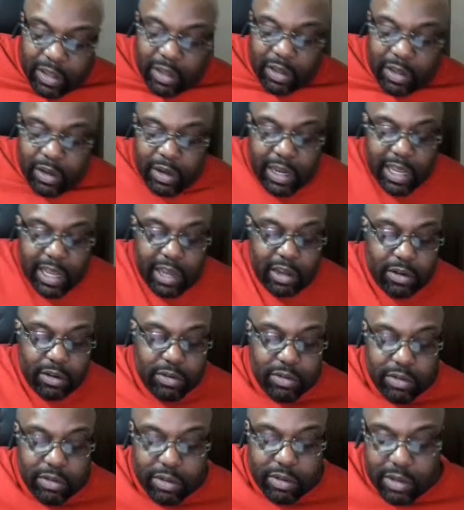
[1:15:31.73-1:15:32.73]

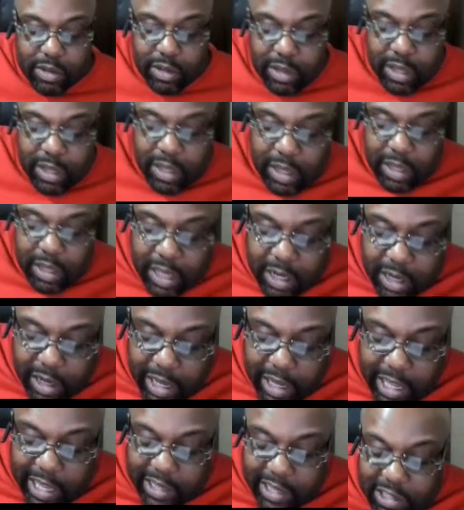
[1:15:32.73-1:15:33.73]
Now, in the
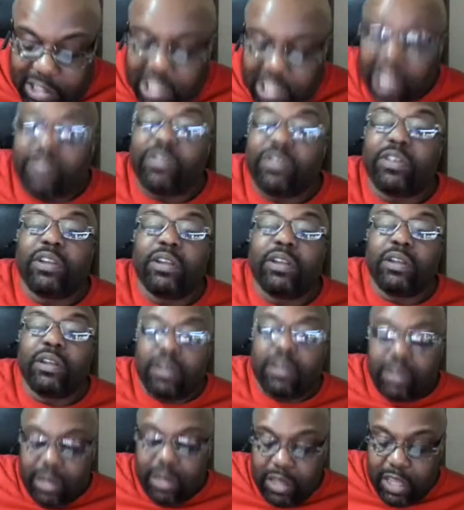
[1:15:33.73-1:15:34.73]
last
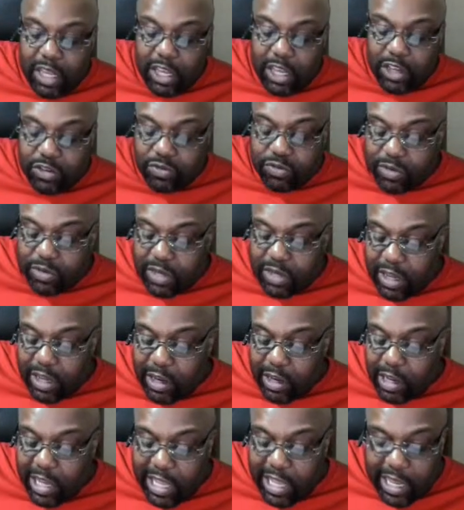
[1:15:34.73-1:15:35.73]
7 years,
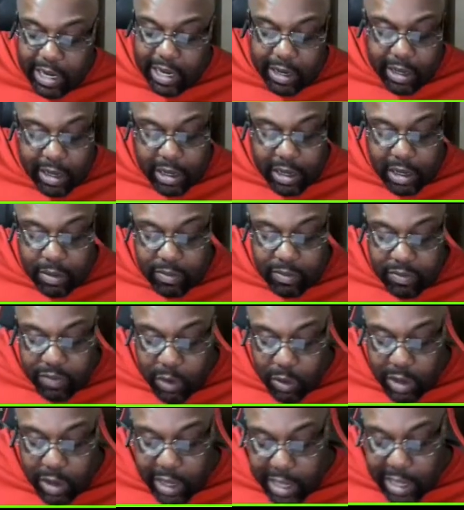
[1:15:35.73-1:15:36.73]
Rutan led
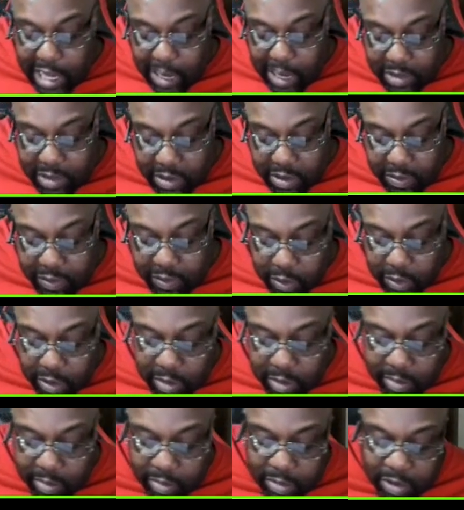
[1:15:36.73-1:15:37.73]
Volocopter
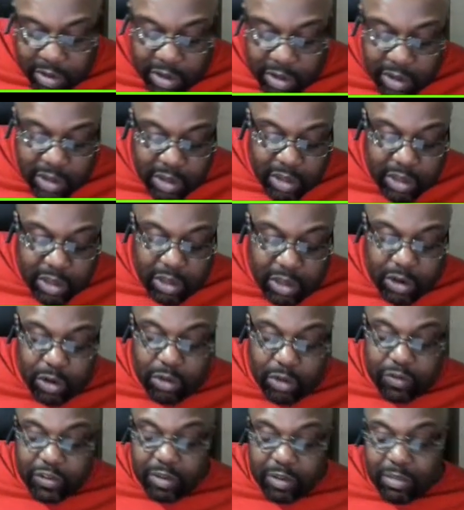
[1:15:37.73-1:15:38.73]
from
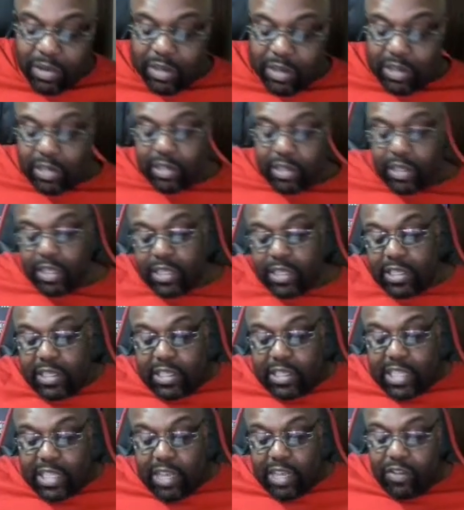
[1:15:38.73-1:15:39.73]
a
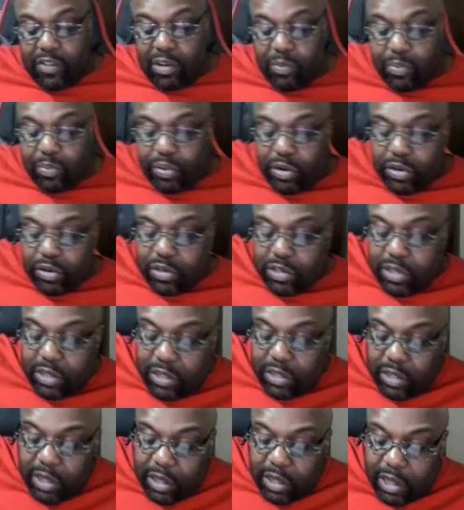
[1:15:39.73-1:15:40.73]

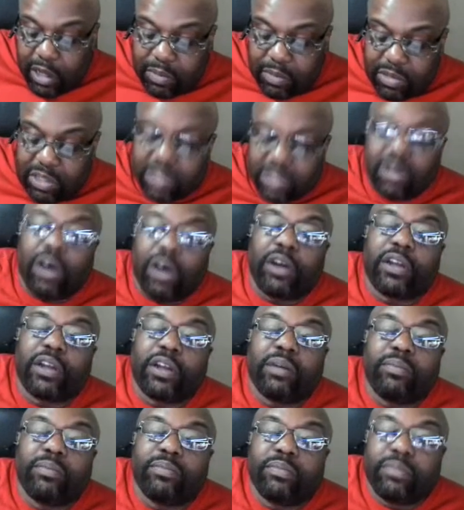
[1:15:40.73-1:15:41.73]
7-person
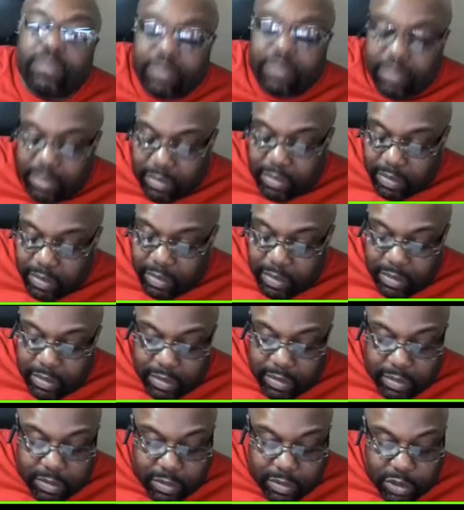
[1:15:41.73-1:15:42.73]
startup
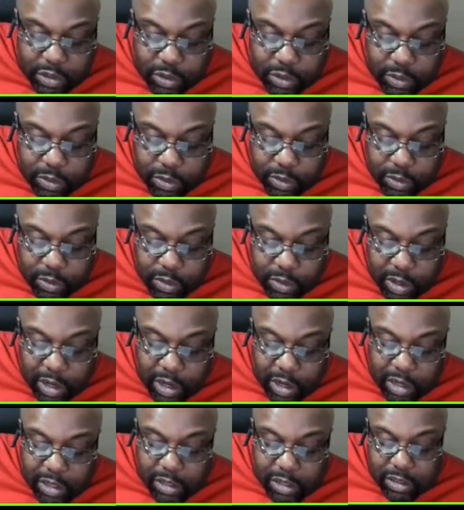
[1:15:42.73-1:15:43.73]
to
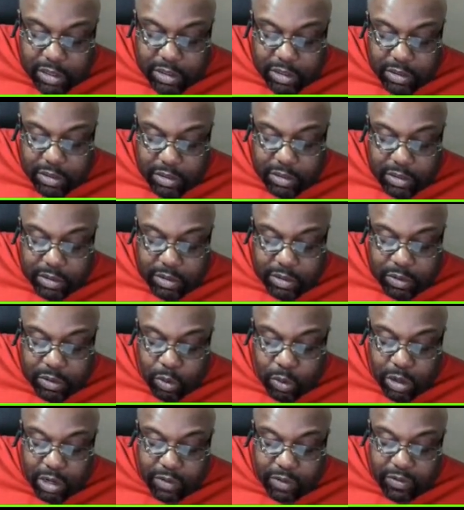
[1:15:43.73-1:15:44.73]

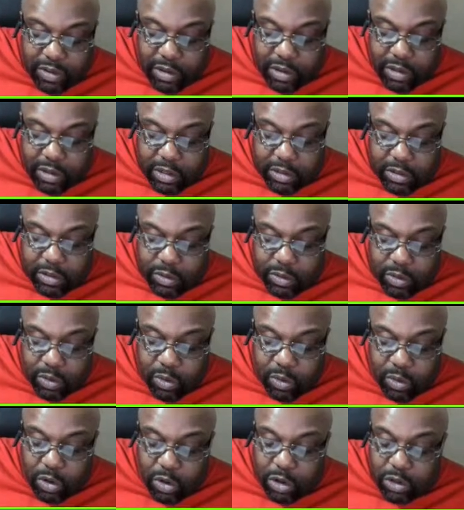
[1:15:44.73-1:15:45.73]
one of the
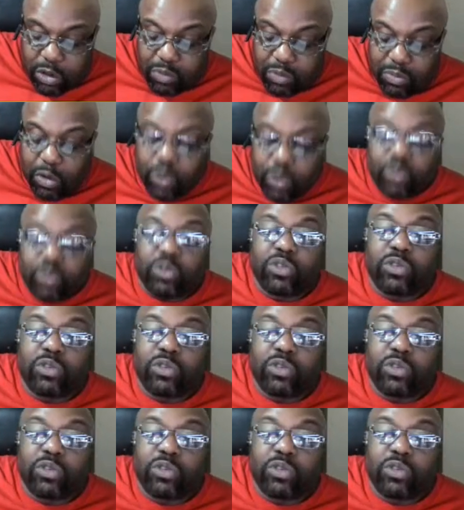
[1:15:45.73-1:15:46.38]
world's most